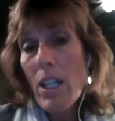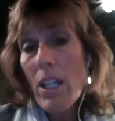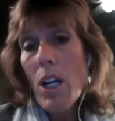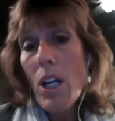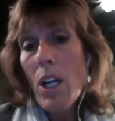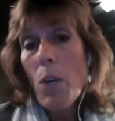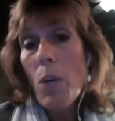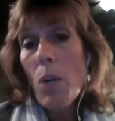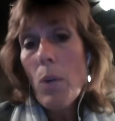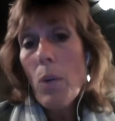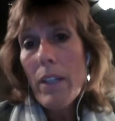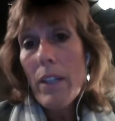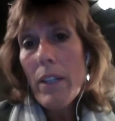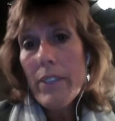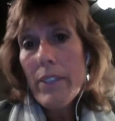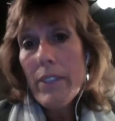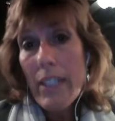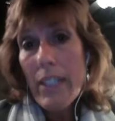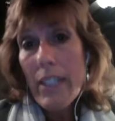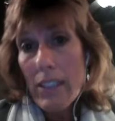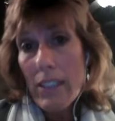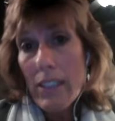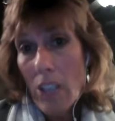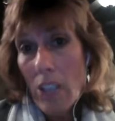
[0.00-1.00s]
what
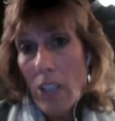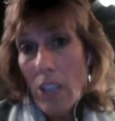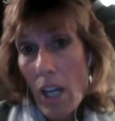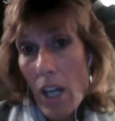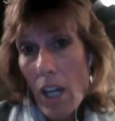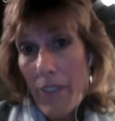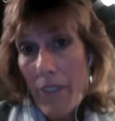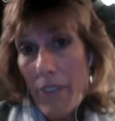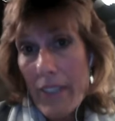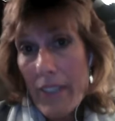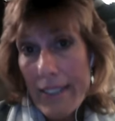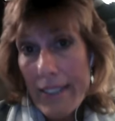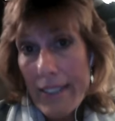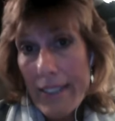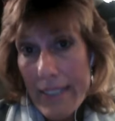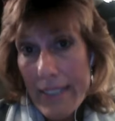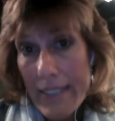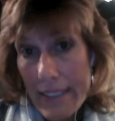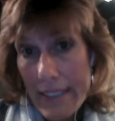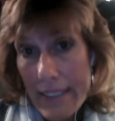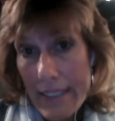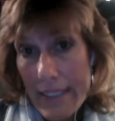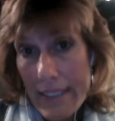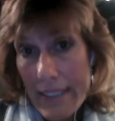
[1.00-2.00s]
they thought they
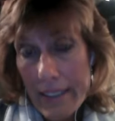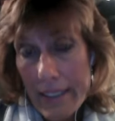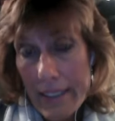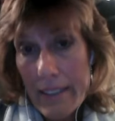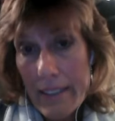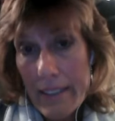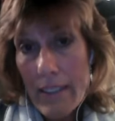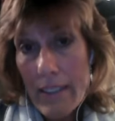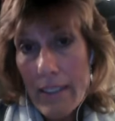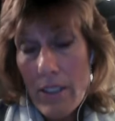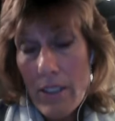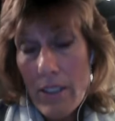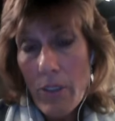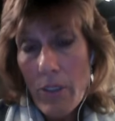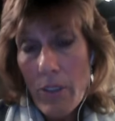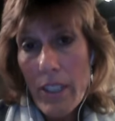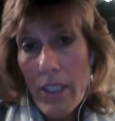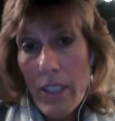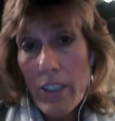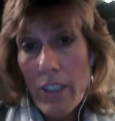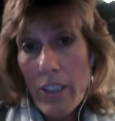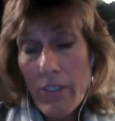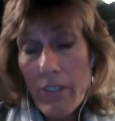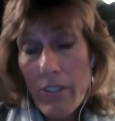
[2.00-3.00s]
needed so they
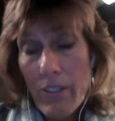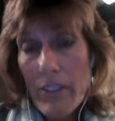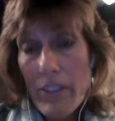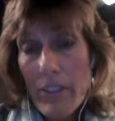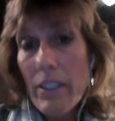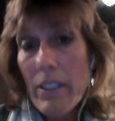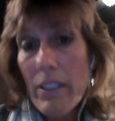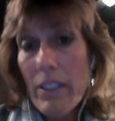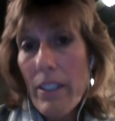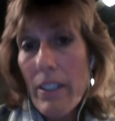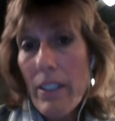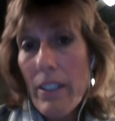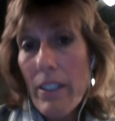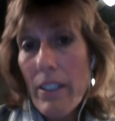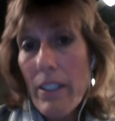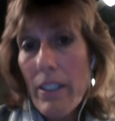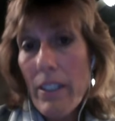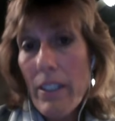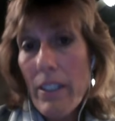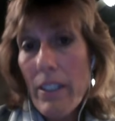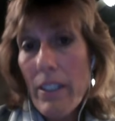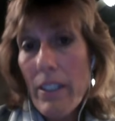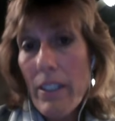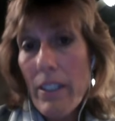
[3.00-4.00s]
could feel loved
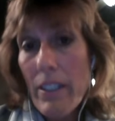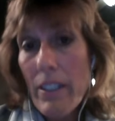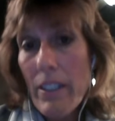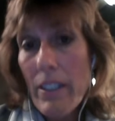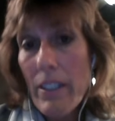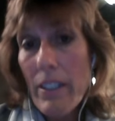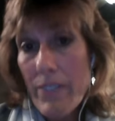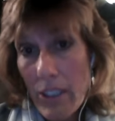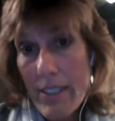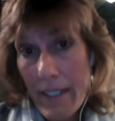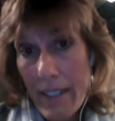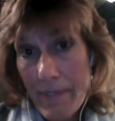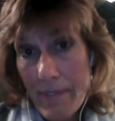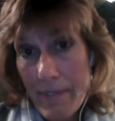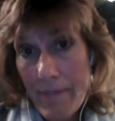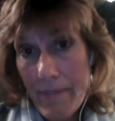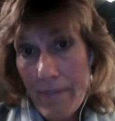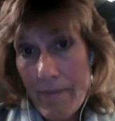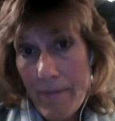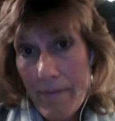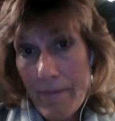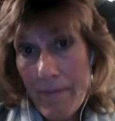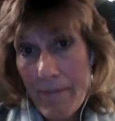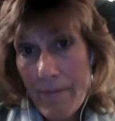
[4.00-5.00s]
here and
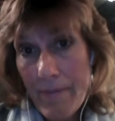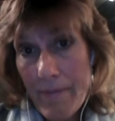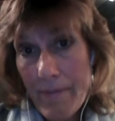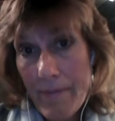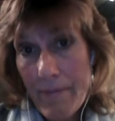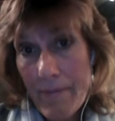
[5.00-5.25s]
safe.